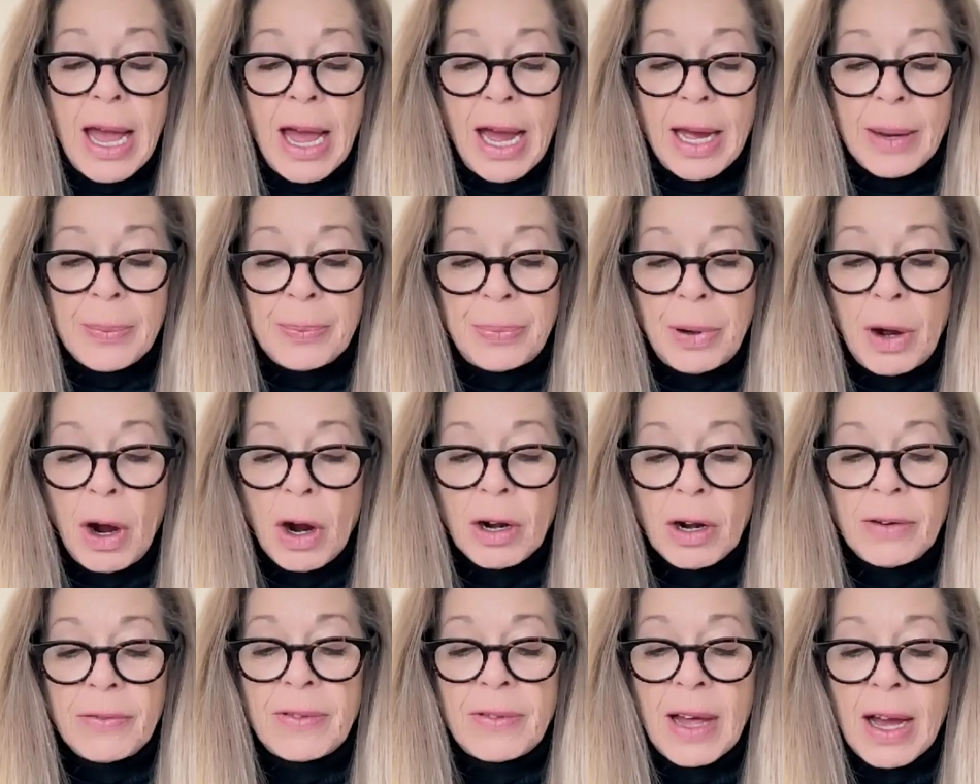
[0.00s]
And
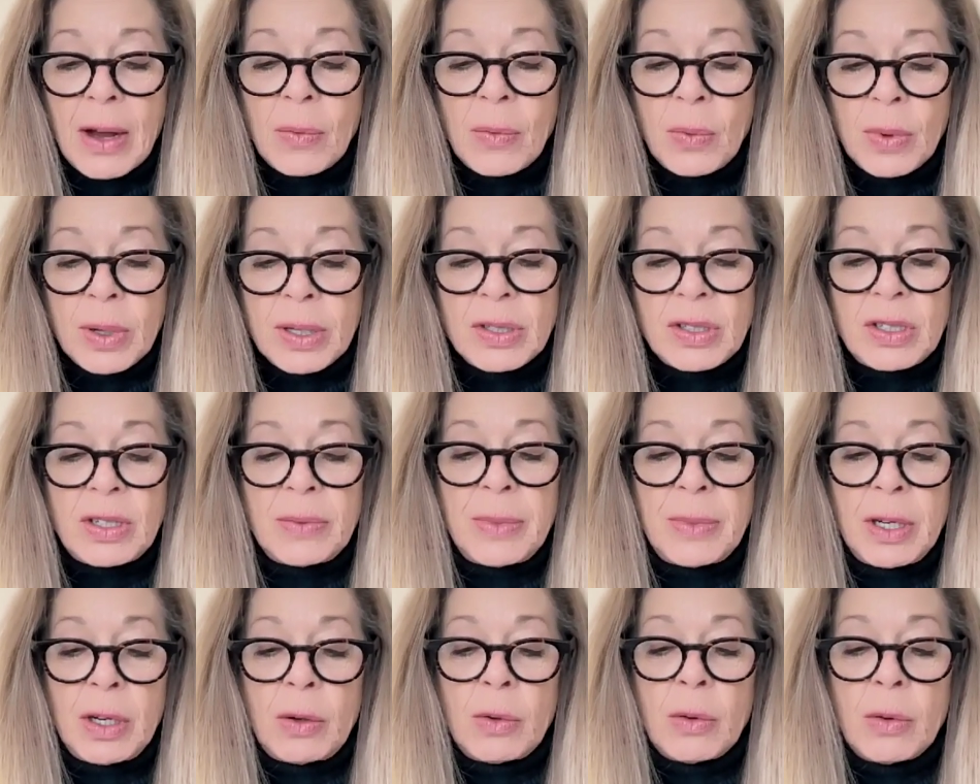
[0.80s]
part of that
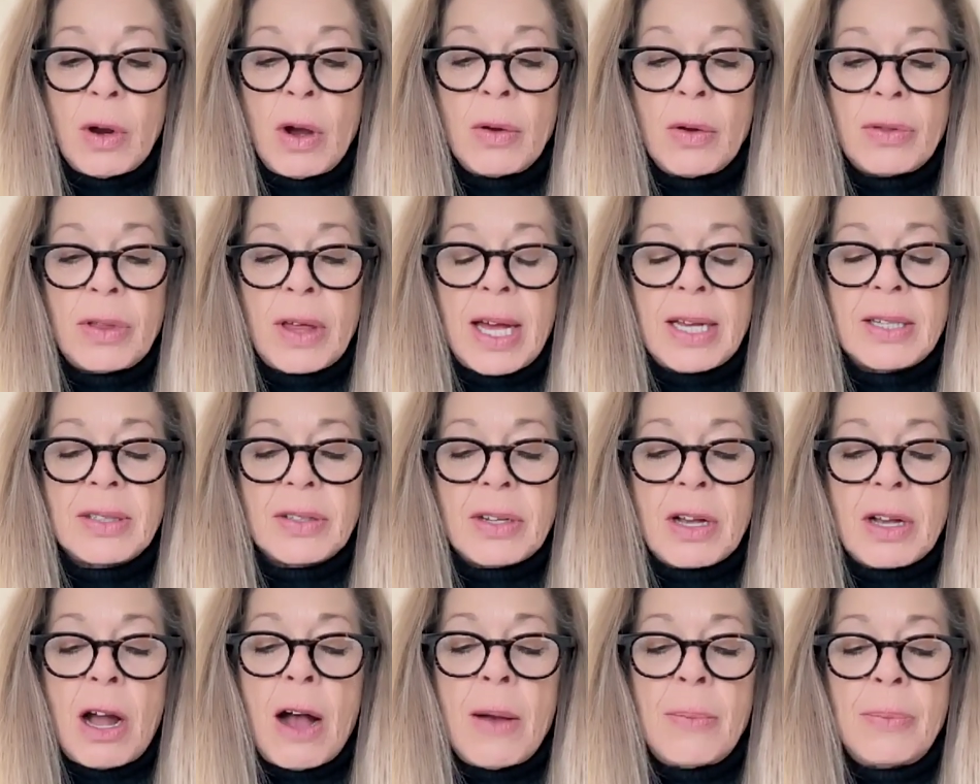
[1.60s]
wisdom and growth has
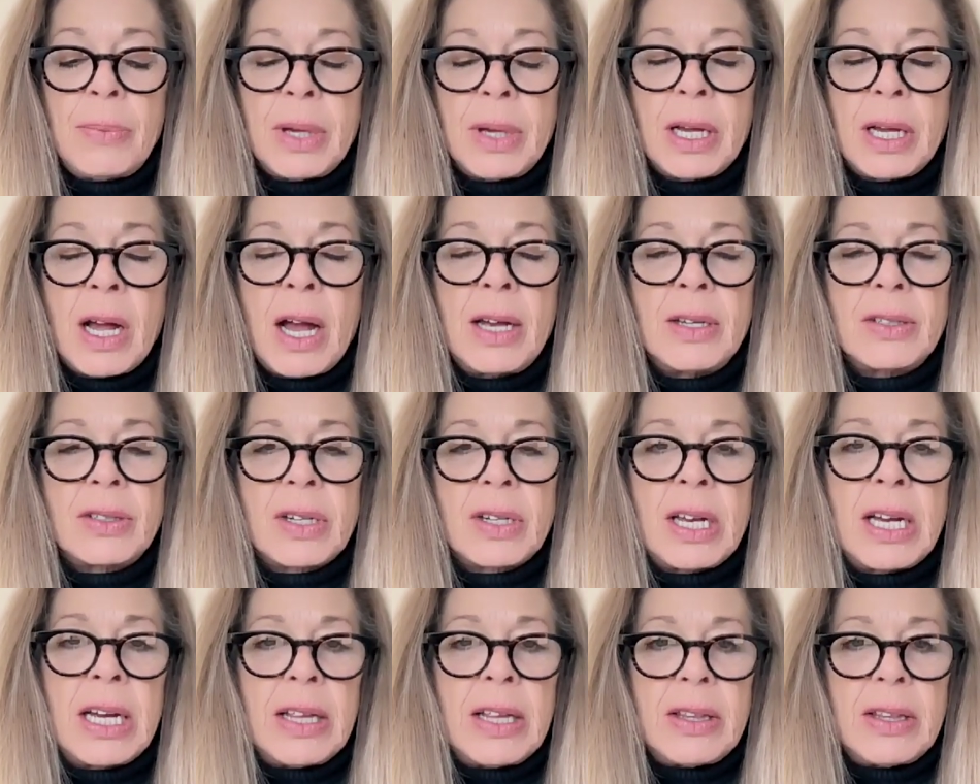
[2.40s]
come because
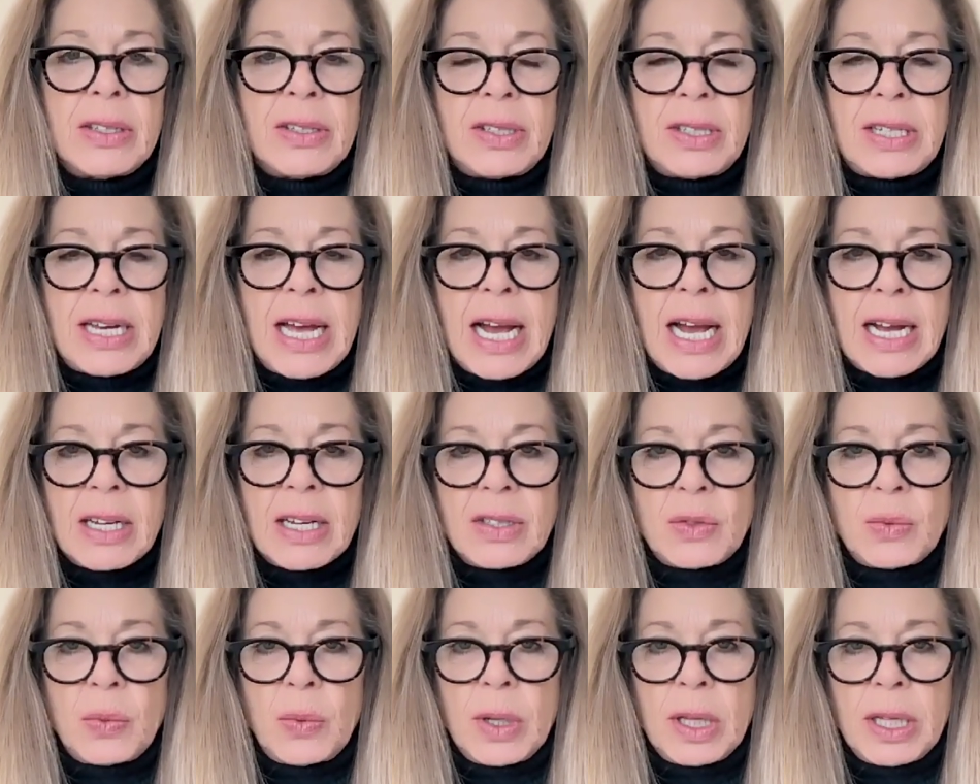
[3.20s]
the stag
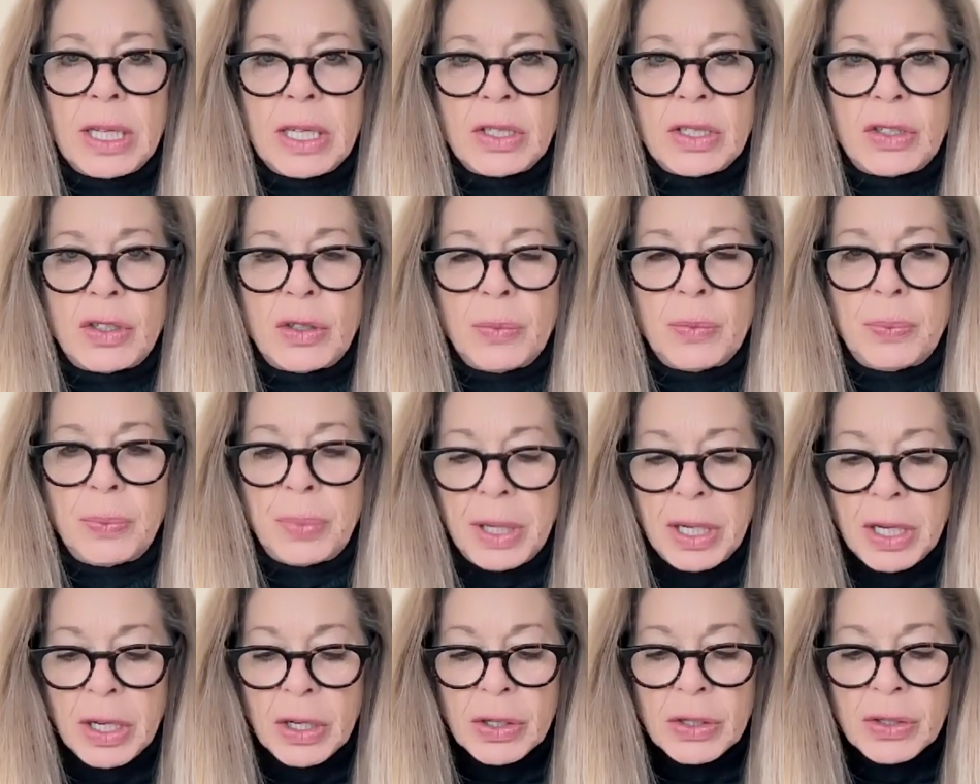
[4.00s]
is willing to
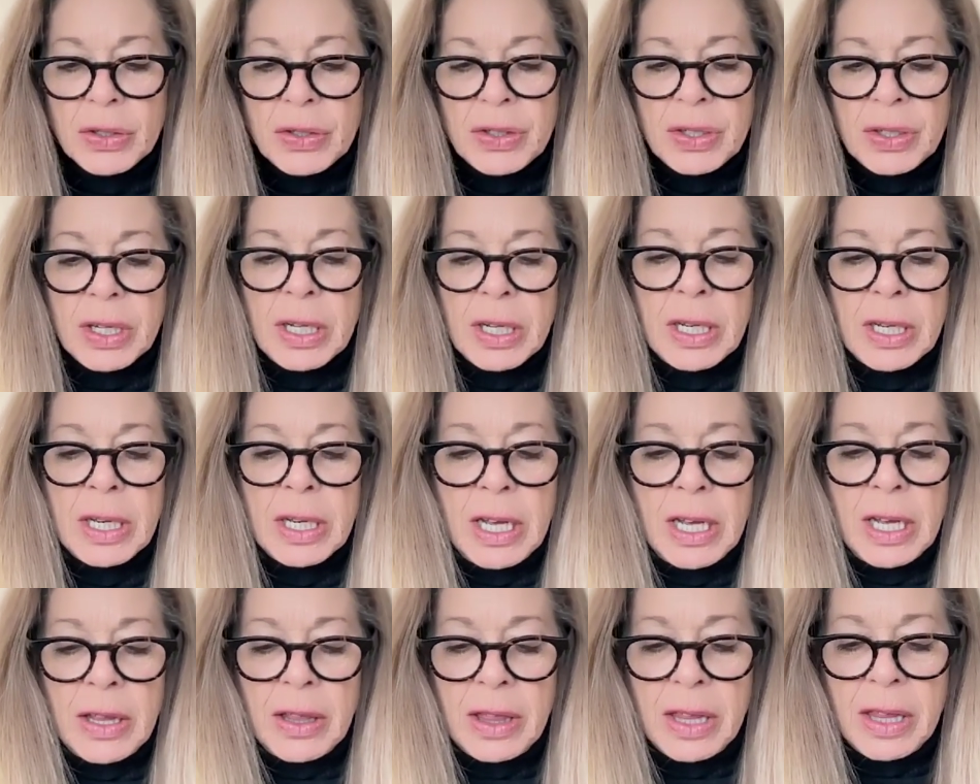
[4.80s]
pierce
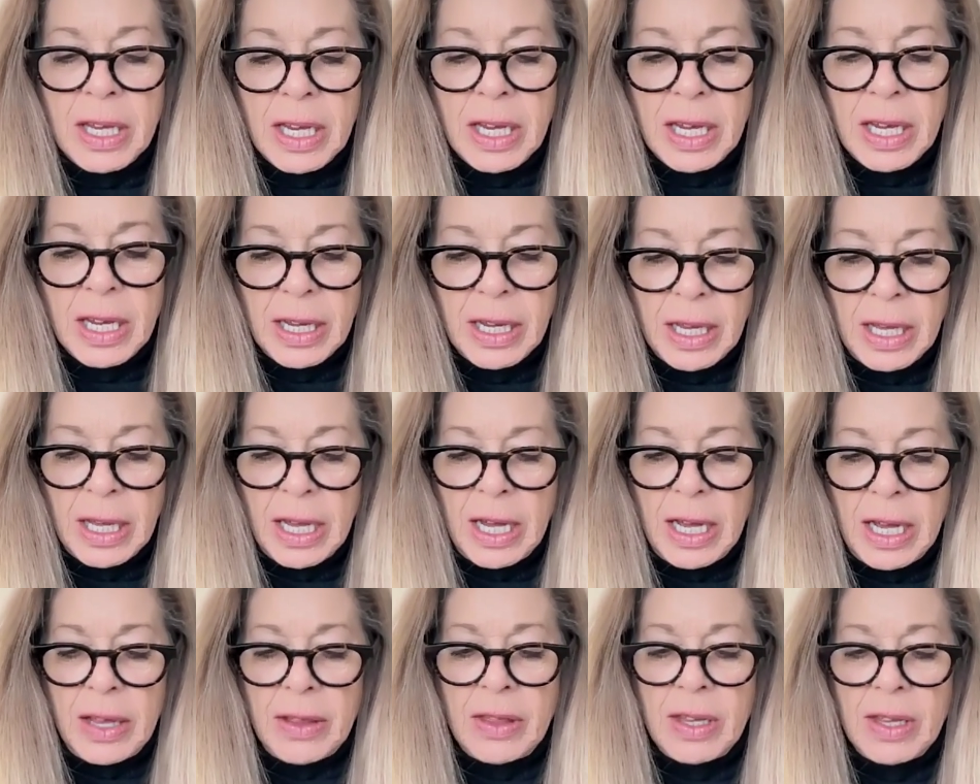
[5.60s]
the
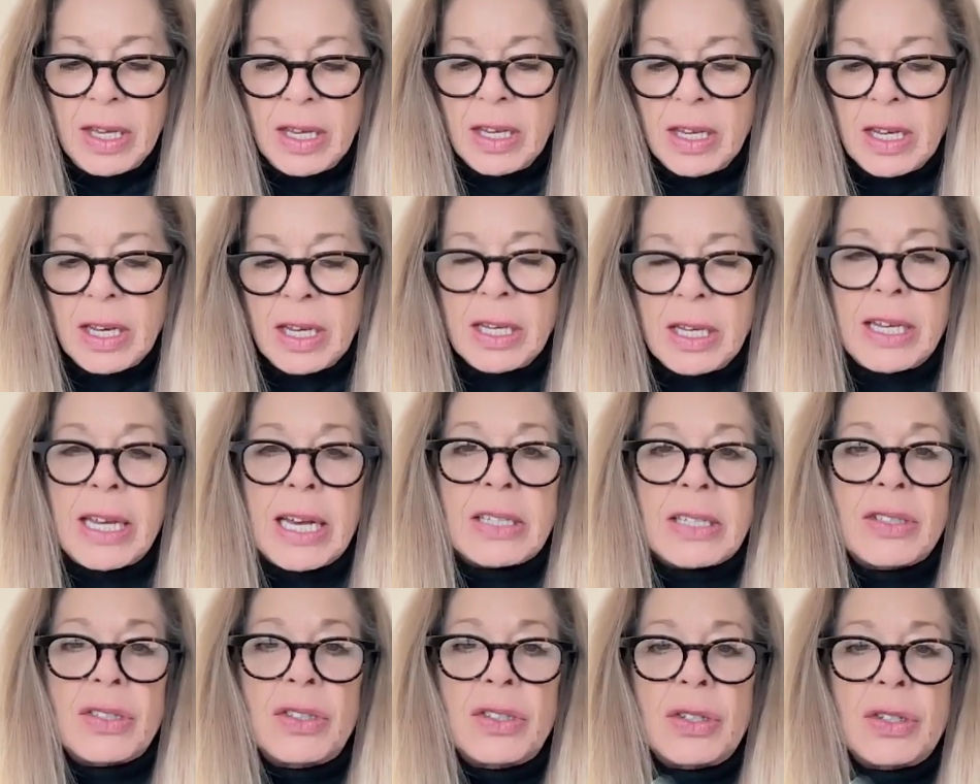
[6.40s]

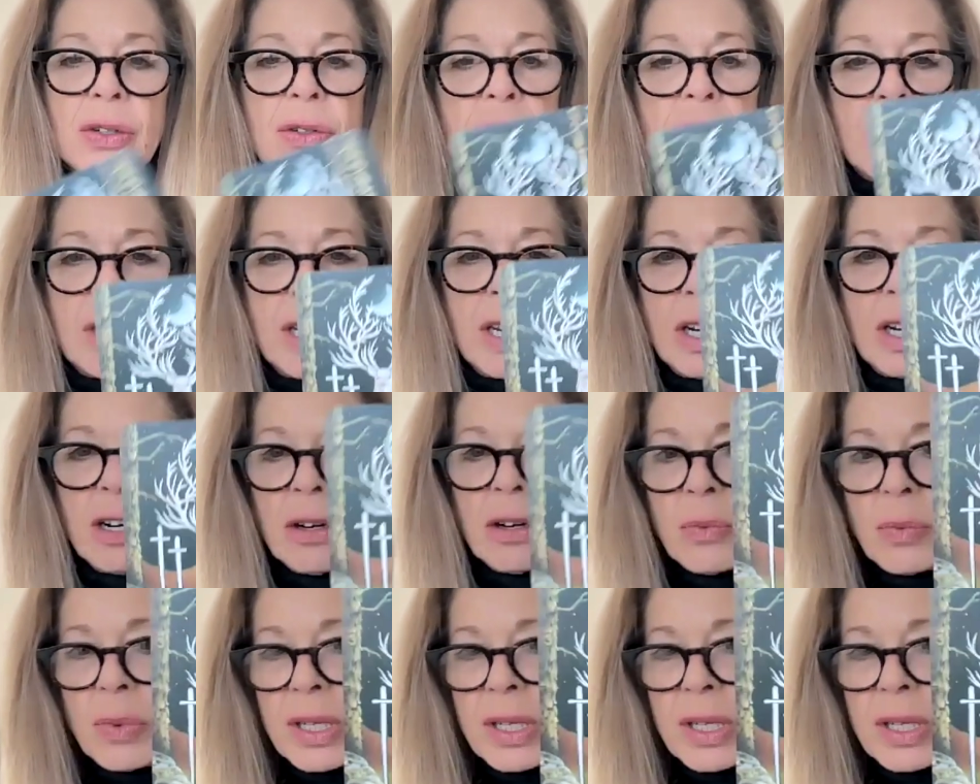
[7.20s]
yesteryear.